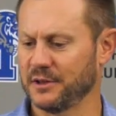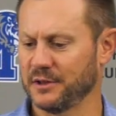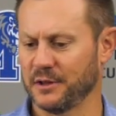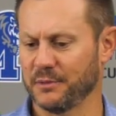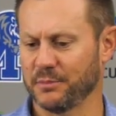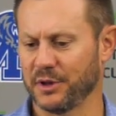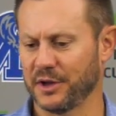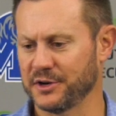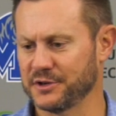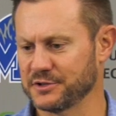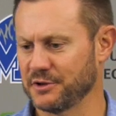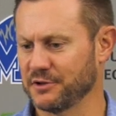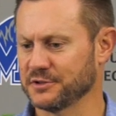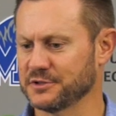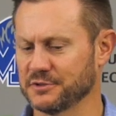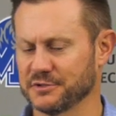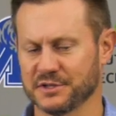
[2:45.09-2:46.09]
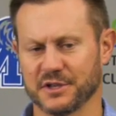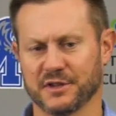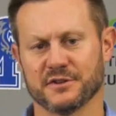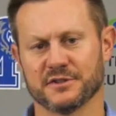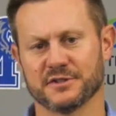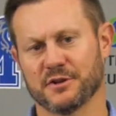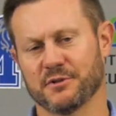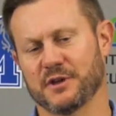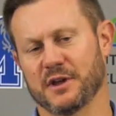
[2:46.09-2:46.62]
The, the players also sit there
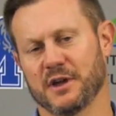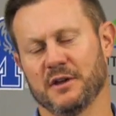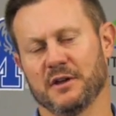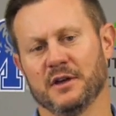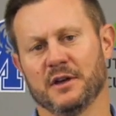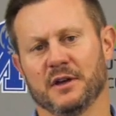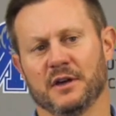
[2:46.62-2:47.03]
and say, okay,